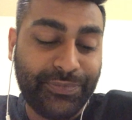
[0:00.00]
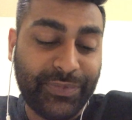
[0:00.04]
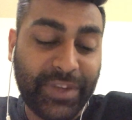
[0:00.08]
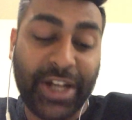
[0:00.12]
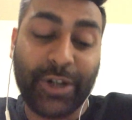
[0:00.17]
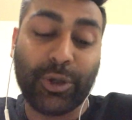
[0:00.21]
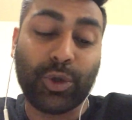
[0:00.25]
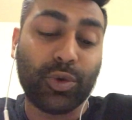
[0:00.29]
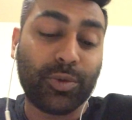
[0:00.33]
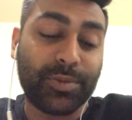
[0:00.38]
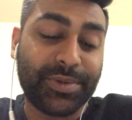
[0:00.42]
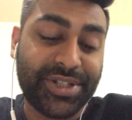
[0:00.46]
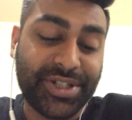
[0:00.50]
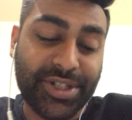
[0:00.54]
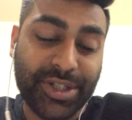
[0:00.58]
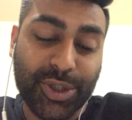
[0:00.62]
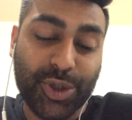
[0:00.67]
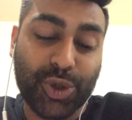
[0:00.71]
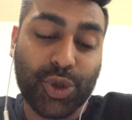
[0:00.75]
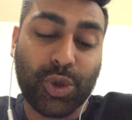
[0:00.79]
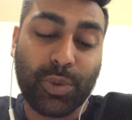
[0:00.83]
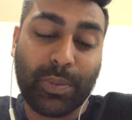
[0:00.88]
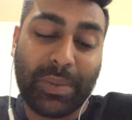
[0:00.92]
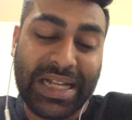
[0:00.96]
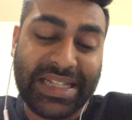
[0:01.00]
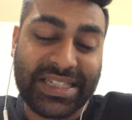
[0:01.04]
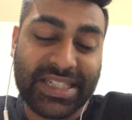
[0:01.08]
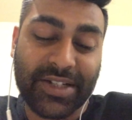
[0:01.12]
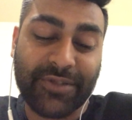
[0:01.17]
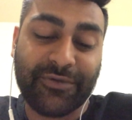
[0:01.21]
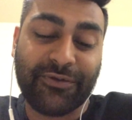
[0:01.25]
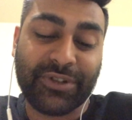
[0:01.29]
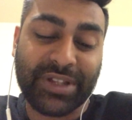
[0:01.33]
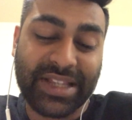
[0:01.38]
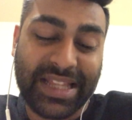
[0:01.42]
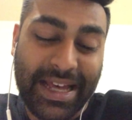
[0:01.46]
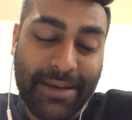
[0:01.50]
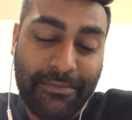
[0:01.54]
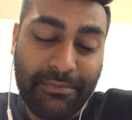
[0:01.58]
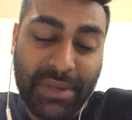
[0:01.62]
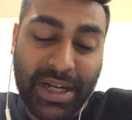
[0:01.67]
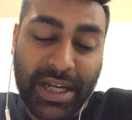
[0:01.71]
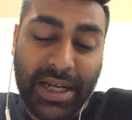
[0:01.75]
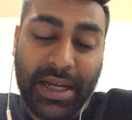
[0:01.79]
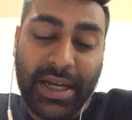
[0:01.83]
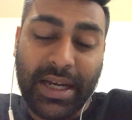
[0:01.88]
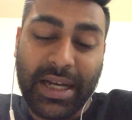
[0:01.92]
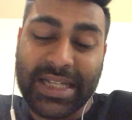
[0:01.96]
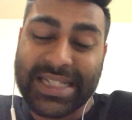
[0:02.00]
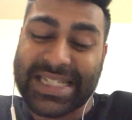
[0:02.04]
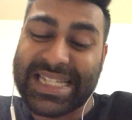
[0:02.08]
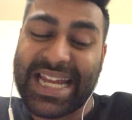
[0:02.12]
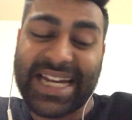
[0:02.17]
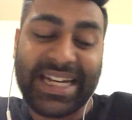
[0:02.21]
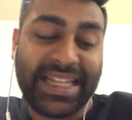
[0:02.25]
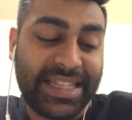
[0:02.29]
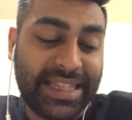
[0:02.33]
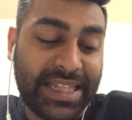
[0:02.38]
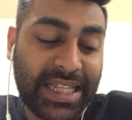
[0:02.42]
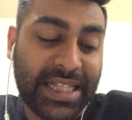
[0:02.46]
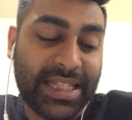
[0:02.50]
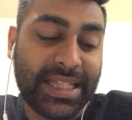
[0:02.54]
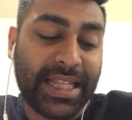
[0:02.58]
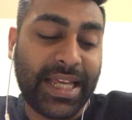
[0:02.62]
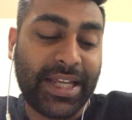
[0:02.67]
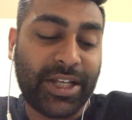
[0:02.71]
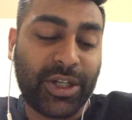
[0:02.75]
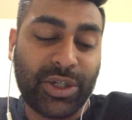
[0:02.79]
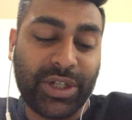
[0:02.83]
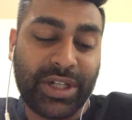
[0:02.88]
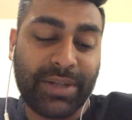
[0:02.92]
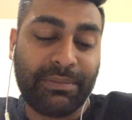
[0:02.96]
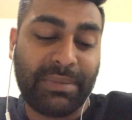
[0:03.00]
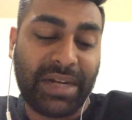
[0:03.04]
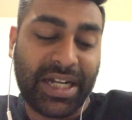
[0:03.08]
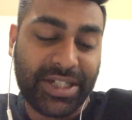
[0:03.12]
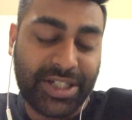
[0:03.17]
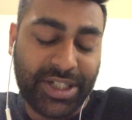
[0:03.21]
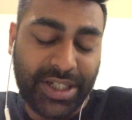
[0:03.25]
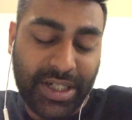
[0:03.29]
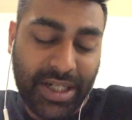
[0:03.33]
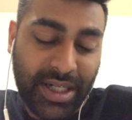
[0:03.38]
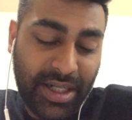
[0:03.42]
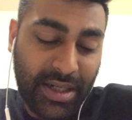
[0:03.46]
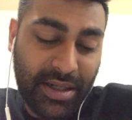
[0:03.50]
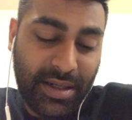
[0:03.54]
and almost as traumatic for them as anything they could imagine.